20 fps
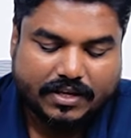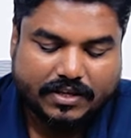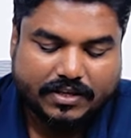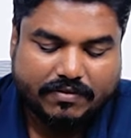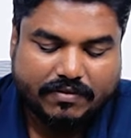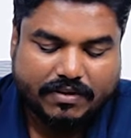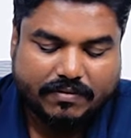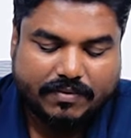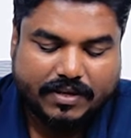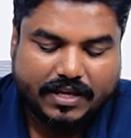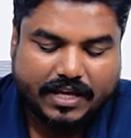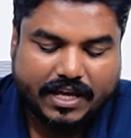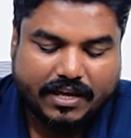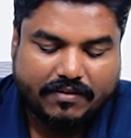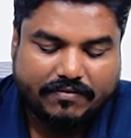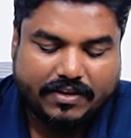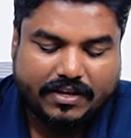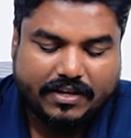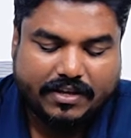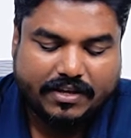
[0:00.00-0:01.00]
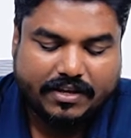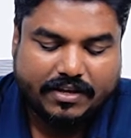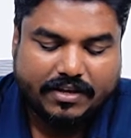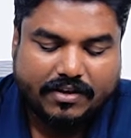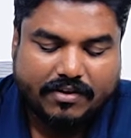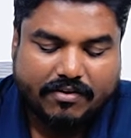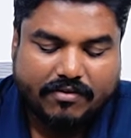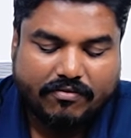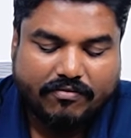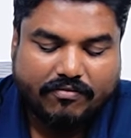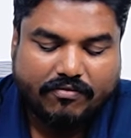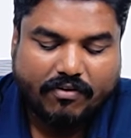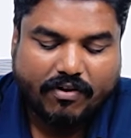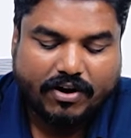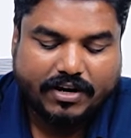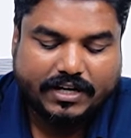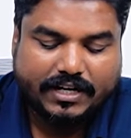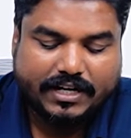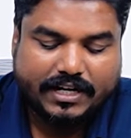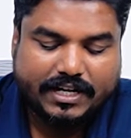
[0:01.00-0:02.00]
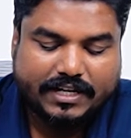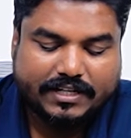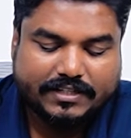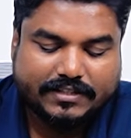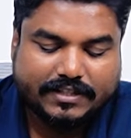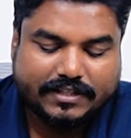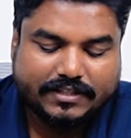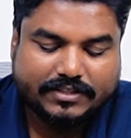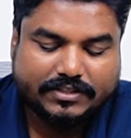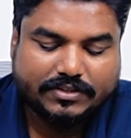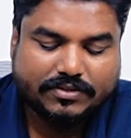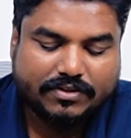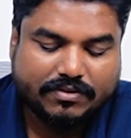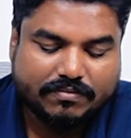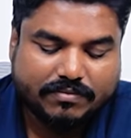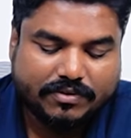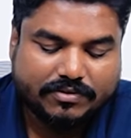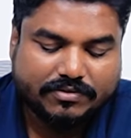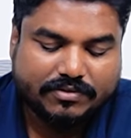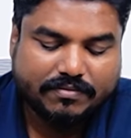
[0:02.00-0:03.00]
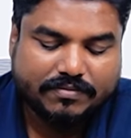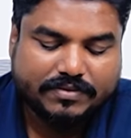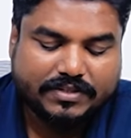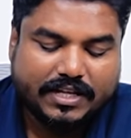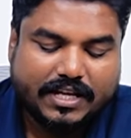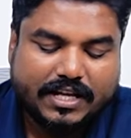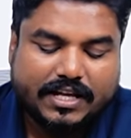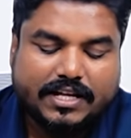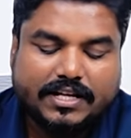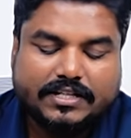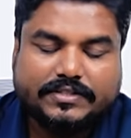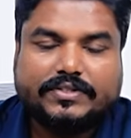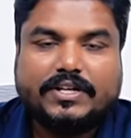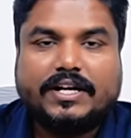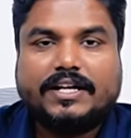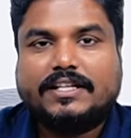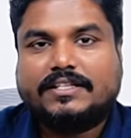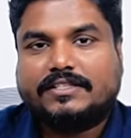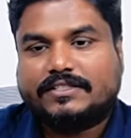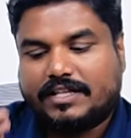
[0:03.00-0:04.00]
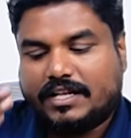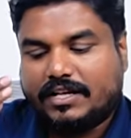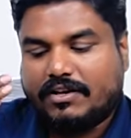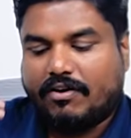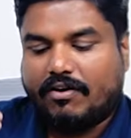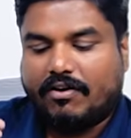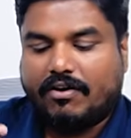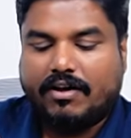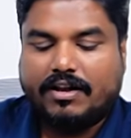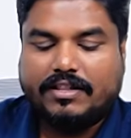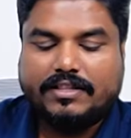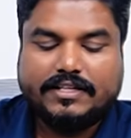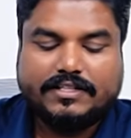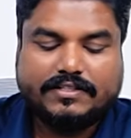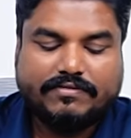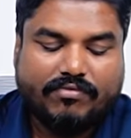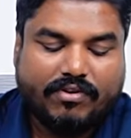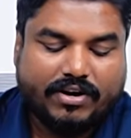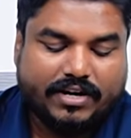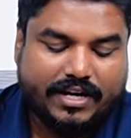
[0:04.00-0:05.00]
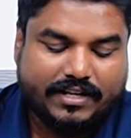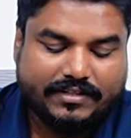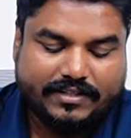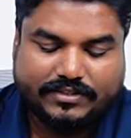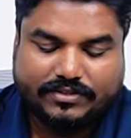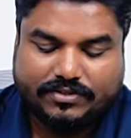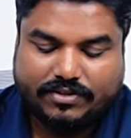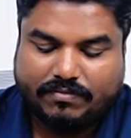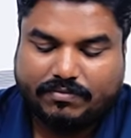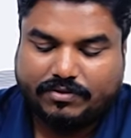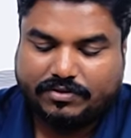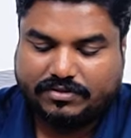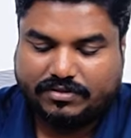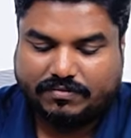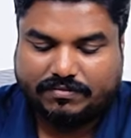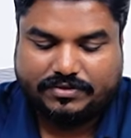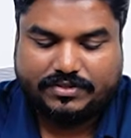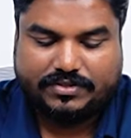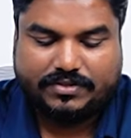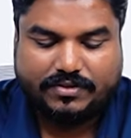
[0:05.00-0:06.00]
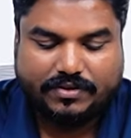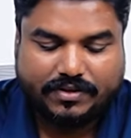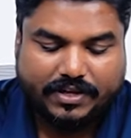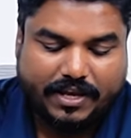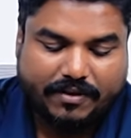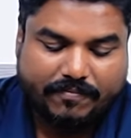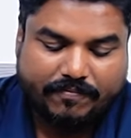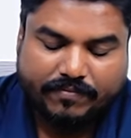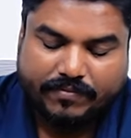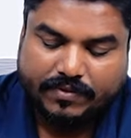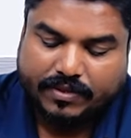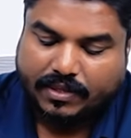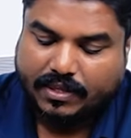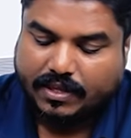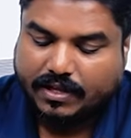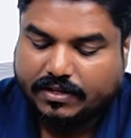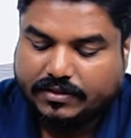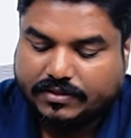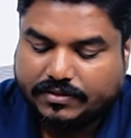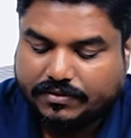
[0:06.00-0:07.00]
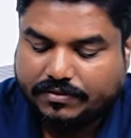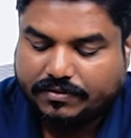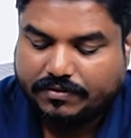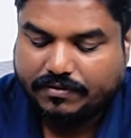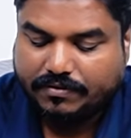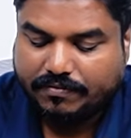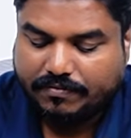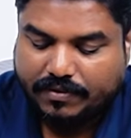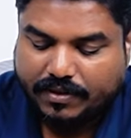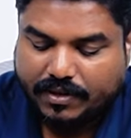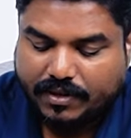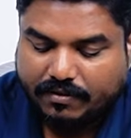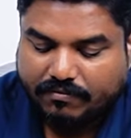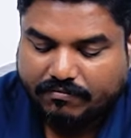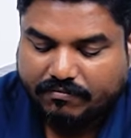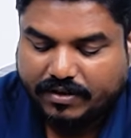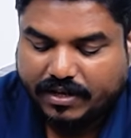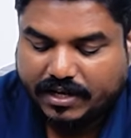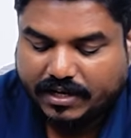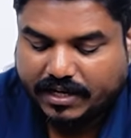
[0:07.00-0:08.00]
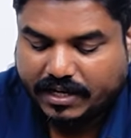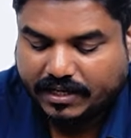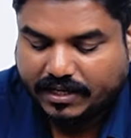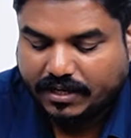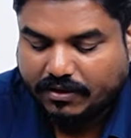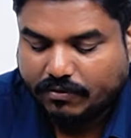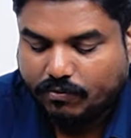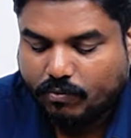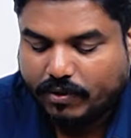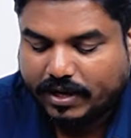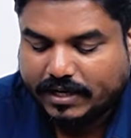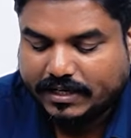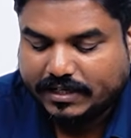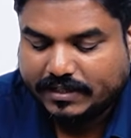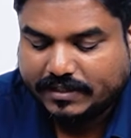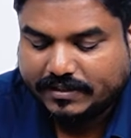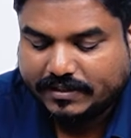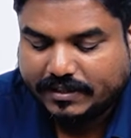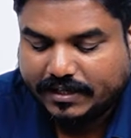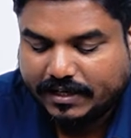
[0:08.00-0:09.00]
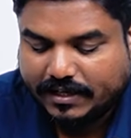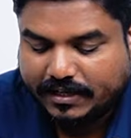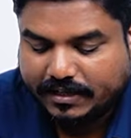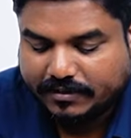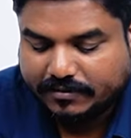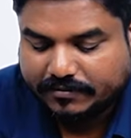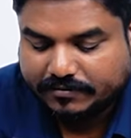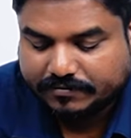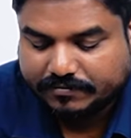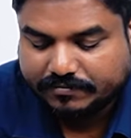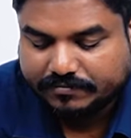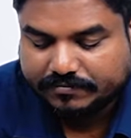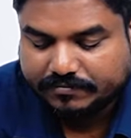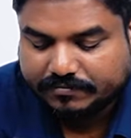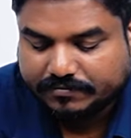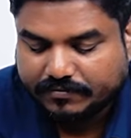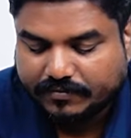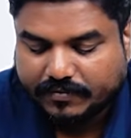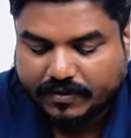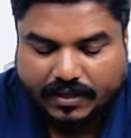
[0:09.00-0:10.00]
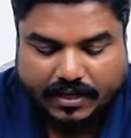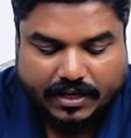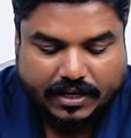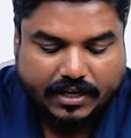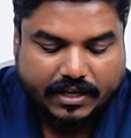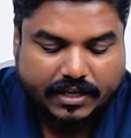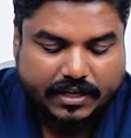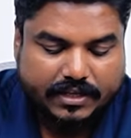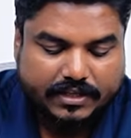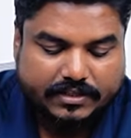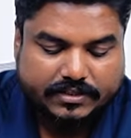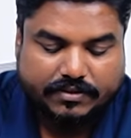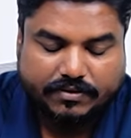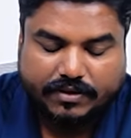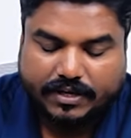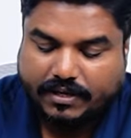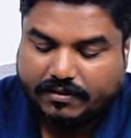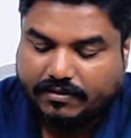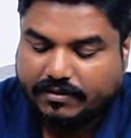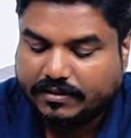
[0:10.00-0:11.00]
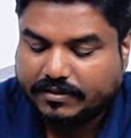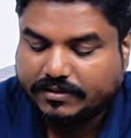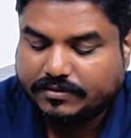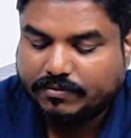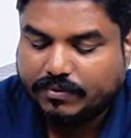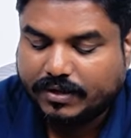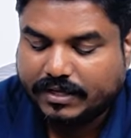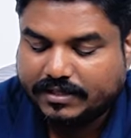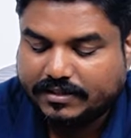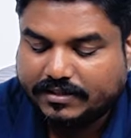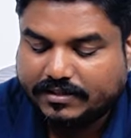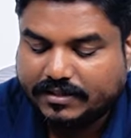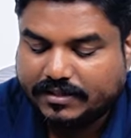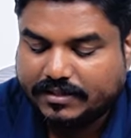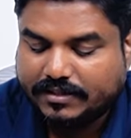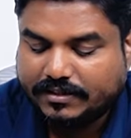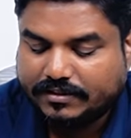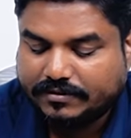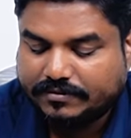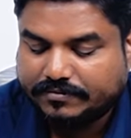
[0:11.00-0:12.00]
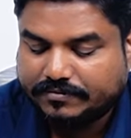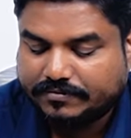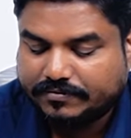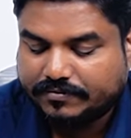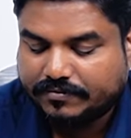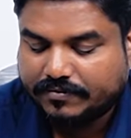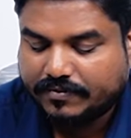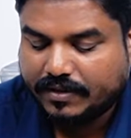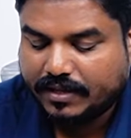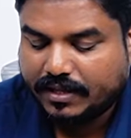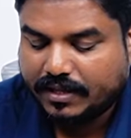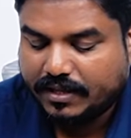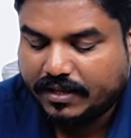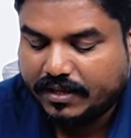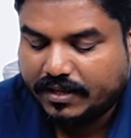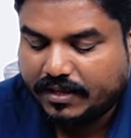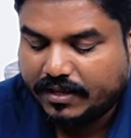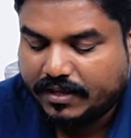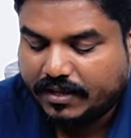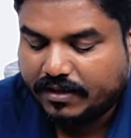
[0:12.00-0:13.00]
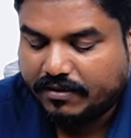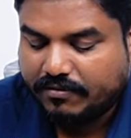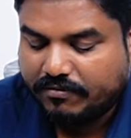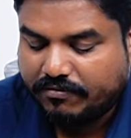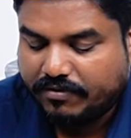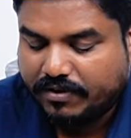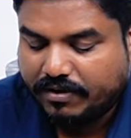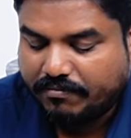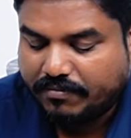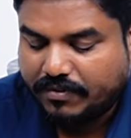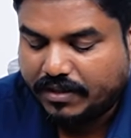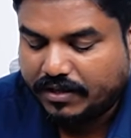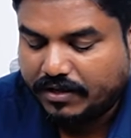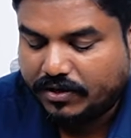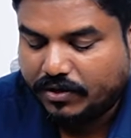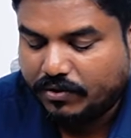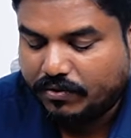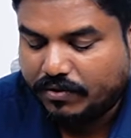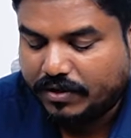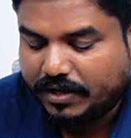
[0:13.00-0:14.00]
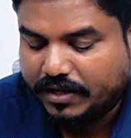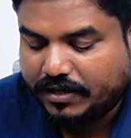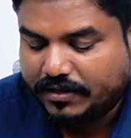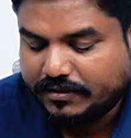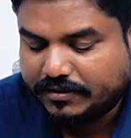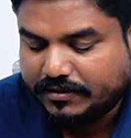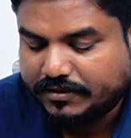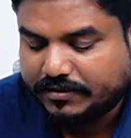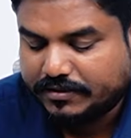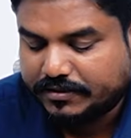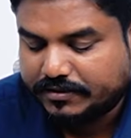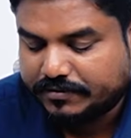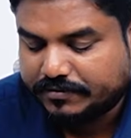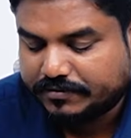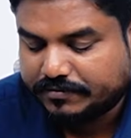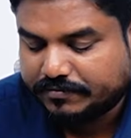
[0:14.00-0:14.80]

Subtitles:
You will be having 46 chromosomes. So let us take all these 46 chromosomes. Okay. So we are taking one cell. So in this one cell, from the nucleus,